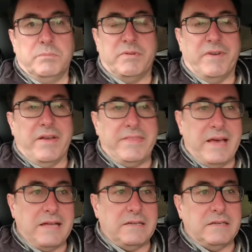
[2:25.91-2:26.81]
provide
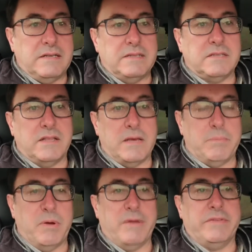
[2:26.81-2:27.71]
that. So that
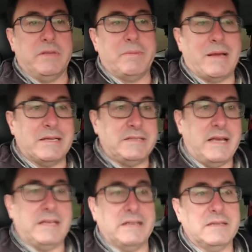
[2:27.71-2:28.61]
put everything back a
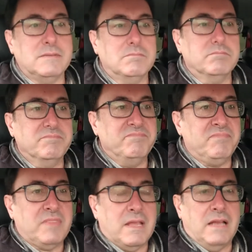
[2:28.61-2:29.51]
day.
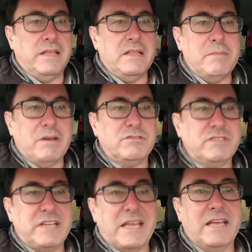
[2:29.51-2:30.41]
And then the most
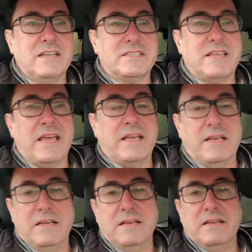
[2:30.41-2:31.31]
ridiculous thing
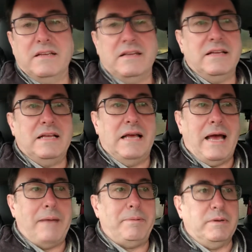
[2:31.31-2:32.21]

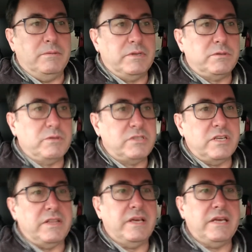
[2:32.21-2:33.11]
happened, which was
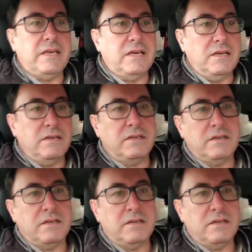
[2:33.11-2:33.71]
that they...